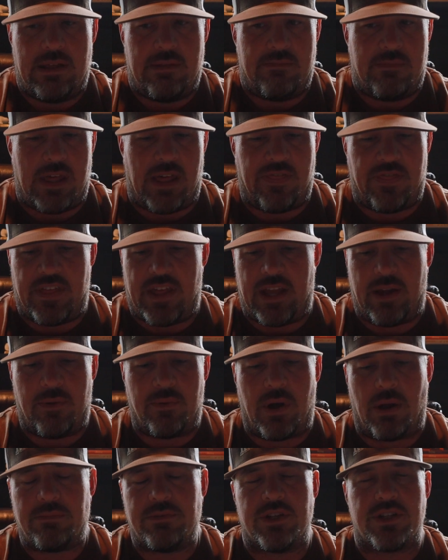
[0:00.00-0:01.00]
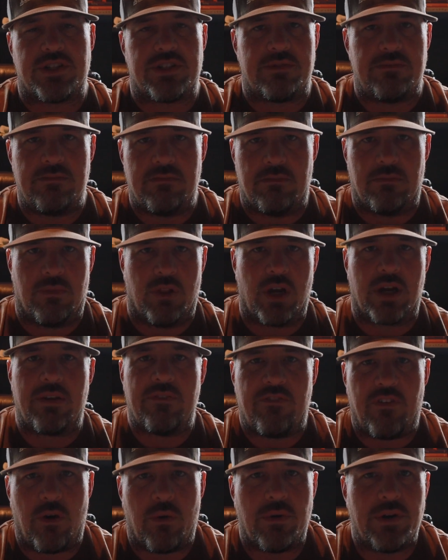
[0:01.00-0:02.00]
That thing, I'm just looking
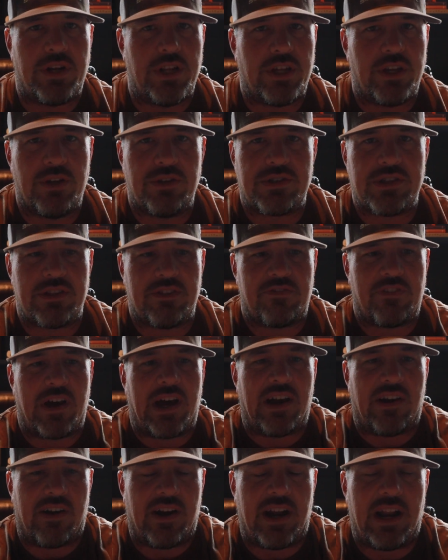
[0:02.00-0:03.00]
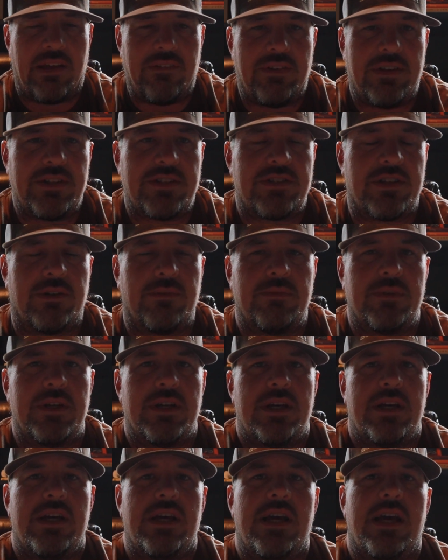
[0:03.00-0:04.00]
forward to using the fire out of it. So
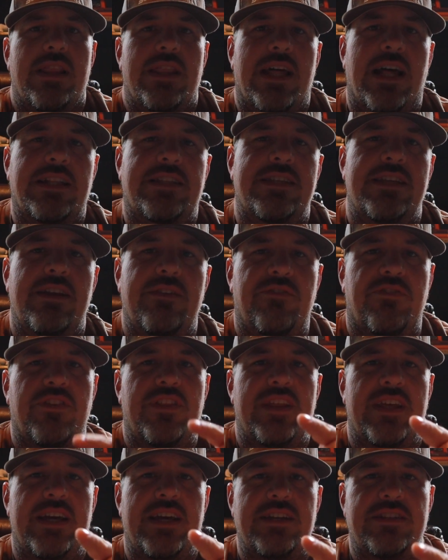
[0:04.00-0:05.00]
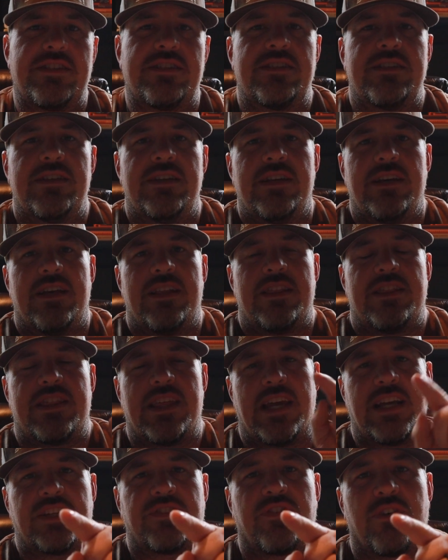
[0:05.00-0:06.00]
that's it for this.
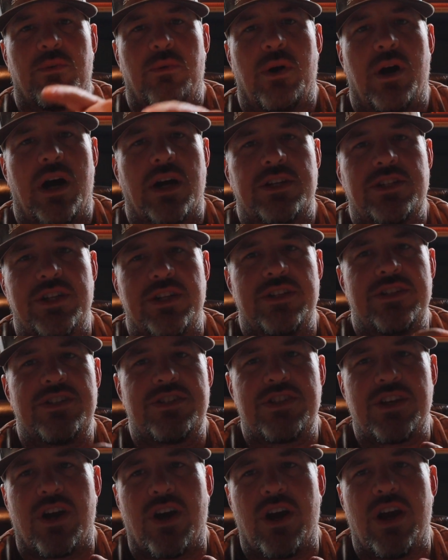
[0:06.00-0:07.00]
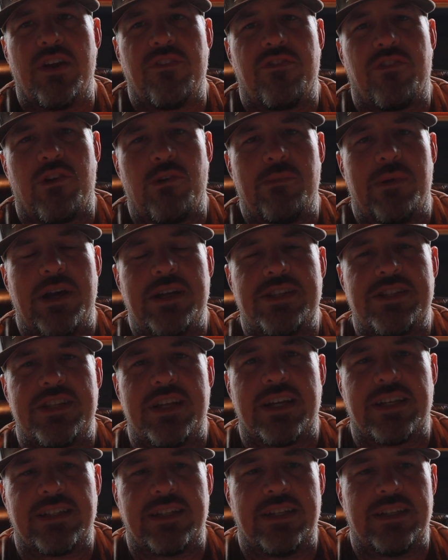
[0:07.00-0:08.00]
Thanks for watching. Sorry for my
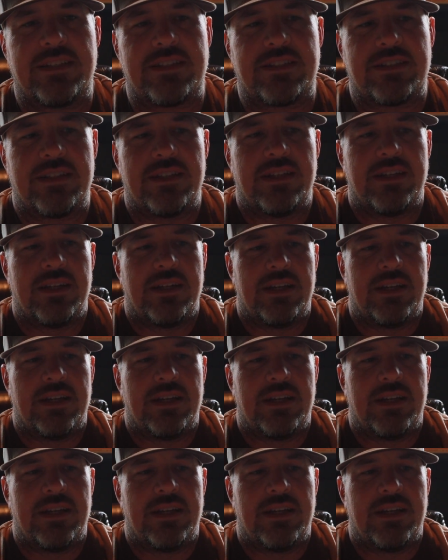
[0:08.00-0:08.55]
sickness.